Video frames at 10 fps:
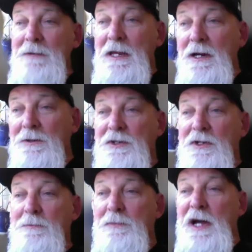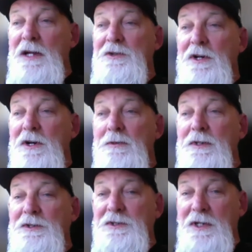You know, so the bike show
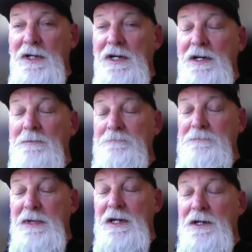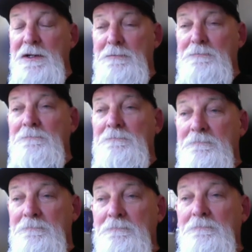was, you know,
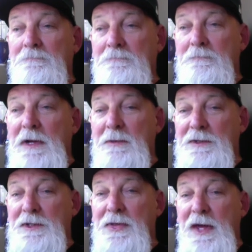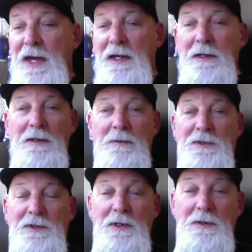it was a thing.
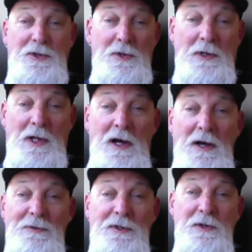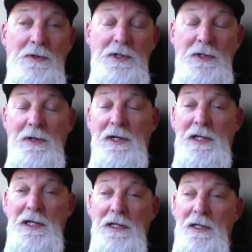It showed love, showed
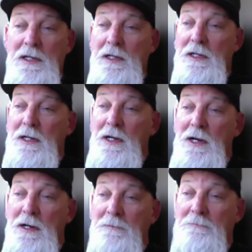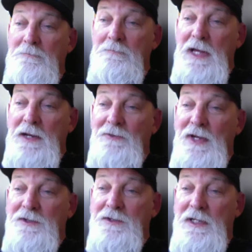unity. And
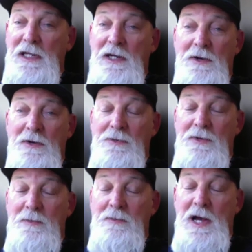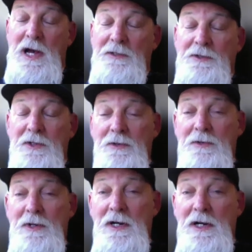eventually, you know, the guys
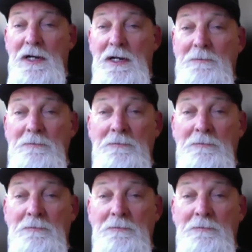who